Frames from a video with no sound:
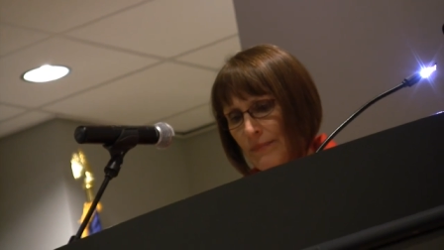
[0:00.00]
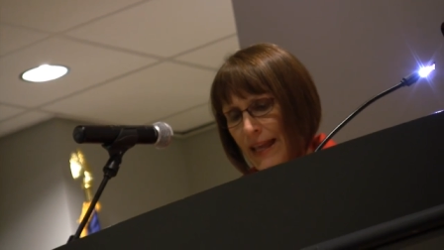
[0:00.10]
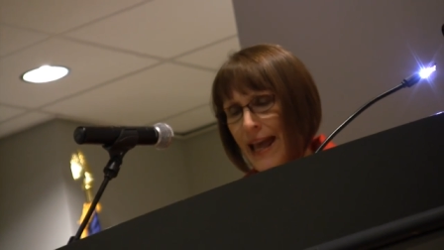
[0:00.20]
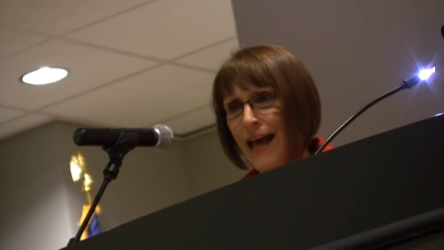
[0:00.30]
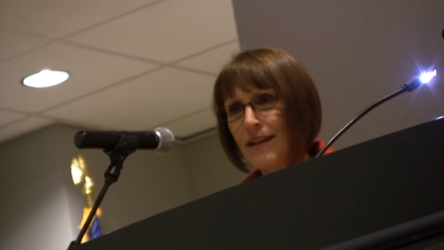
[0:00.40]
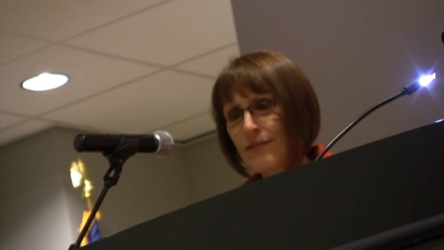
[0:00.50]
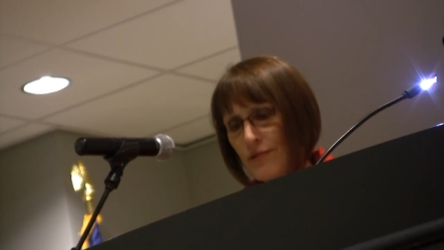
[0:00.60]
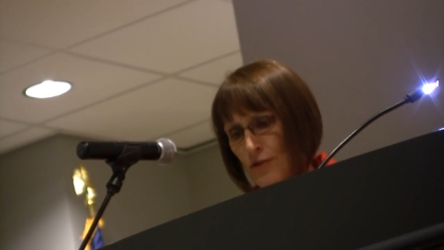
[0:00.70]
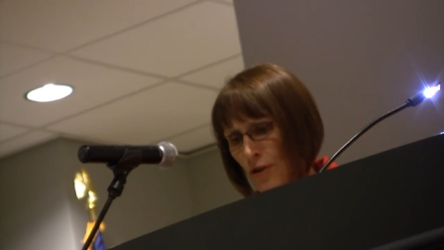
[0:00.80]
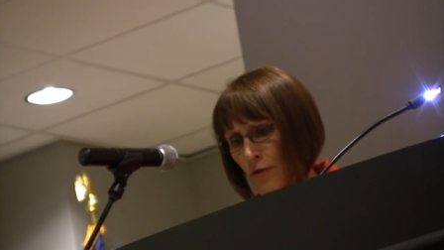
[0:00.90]
and
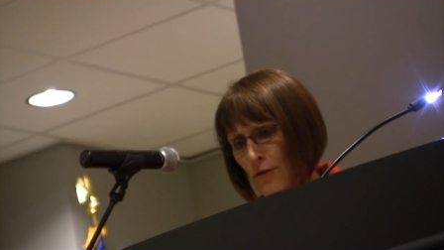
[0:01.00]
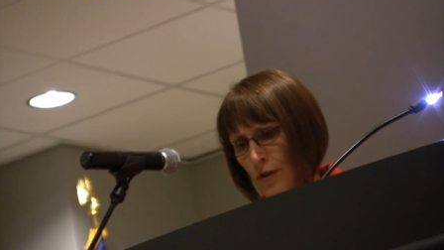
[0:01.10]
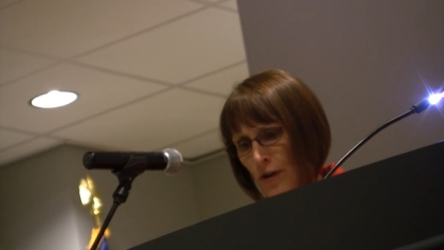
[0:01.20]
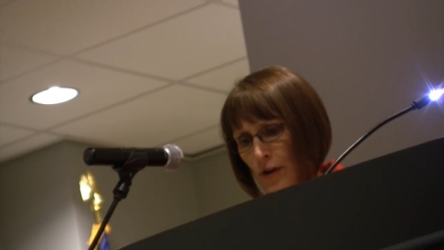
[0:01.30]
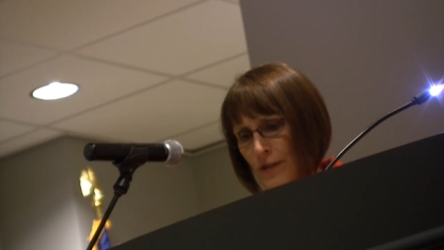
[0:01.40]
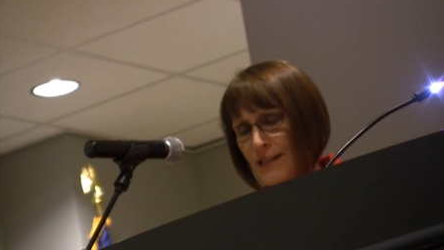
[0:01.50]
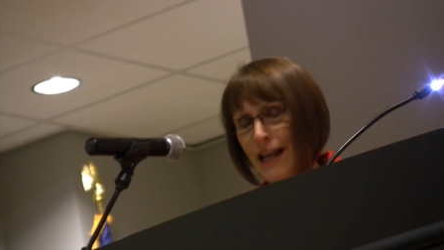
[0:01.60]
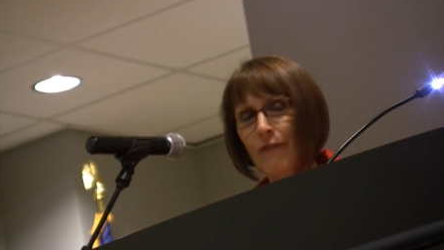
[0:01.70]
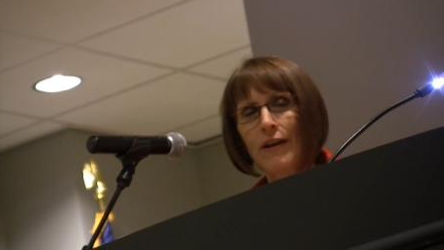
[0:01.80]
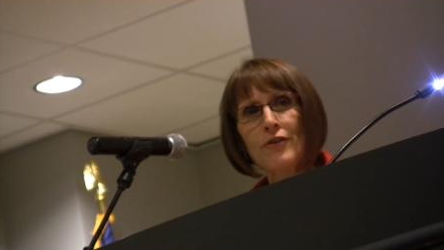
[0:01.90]
two thirds
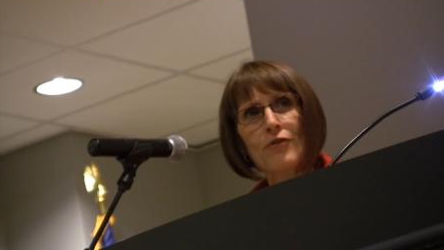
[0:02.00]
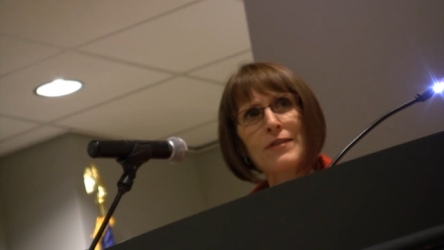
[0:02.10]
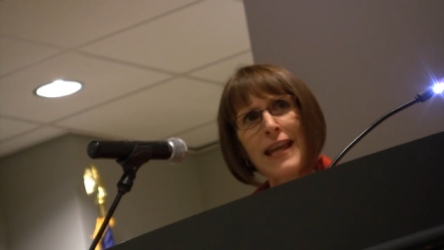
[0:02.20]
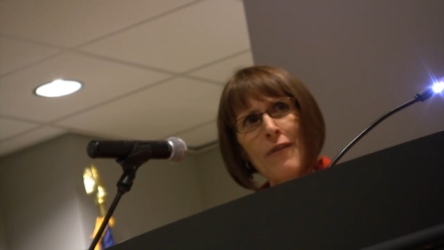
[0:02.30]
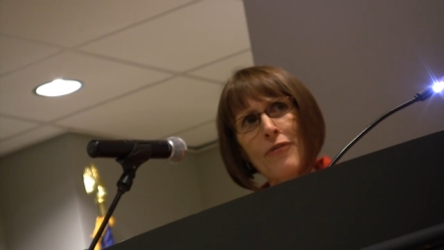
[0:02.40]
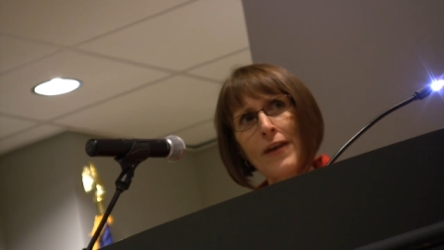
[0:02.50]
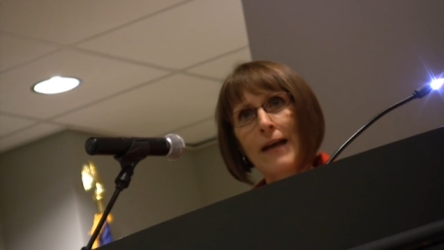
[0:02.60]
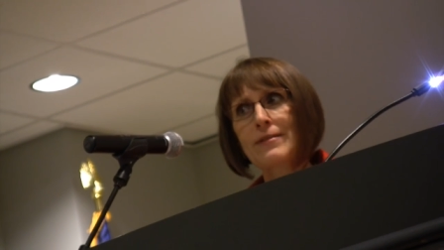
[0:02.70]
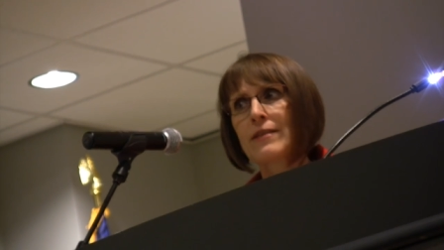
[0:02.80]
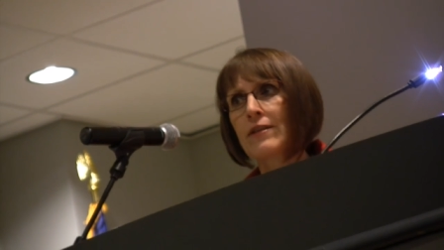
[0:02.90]
have under
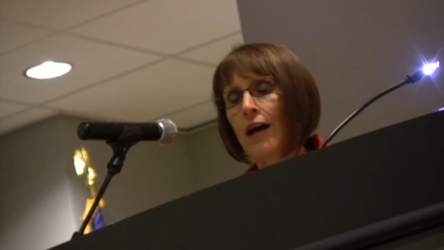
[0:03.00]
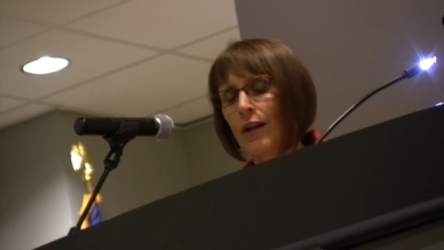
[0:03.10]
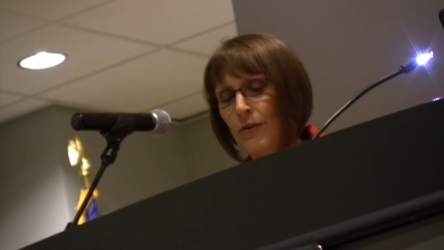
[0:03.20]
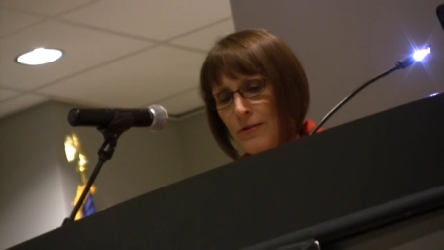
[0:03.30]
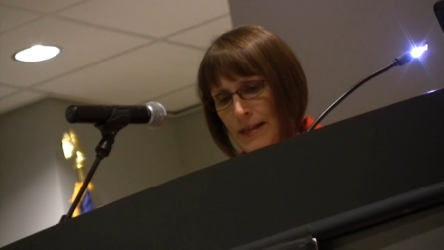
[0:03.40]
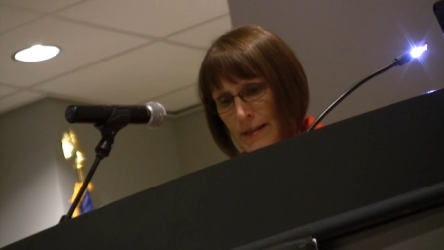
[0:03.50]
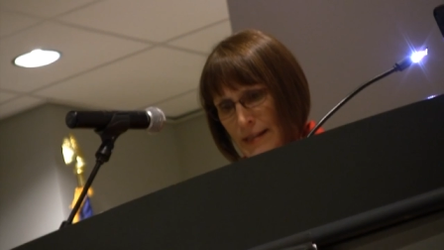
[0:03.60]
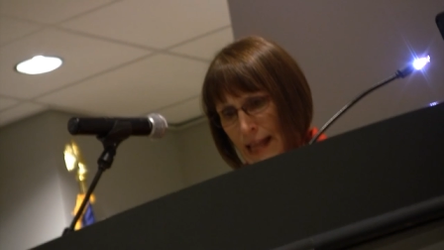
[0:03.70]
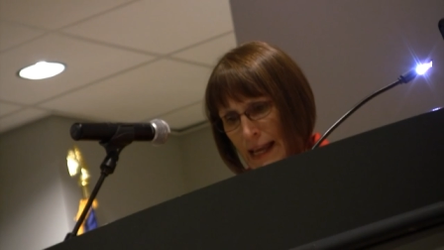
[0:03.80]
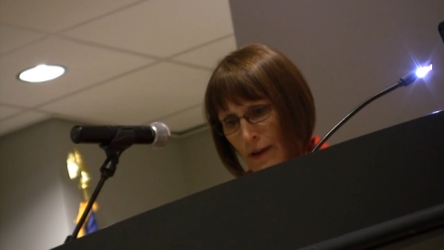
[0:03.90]
$10,000 in
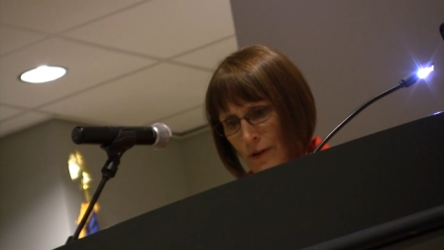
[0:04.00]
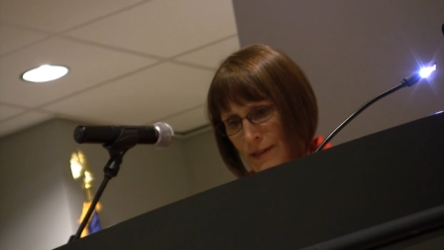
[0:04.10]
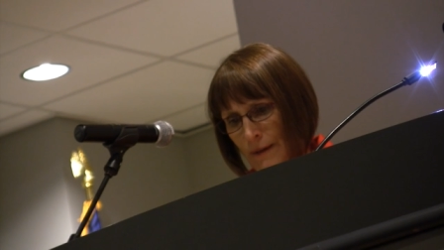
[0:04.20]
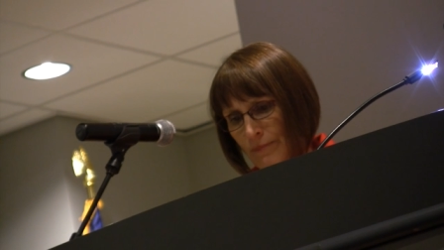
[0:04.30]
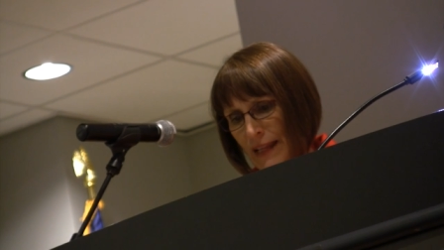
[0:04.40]
sales.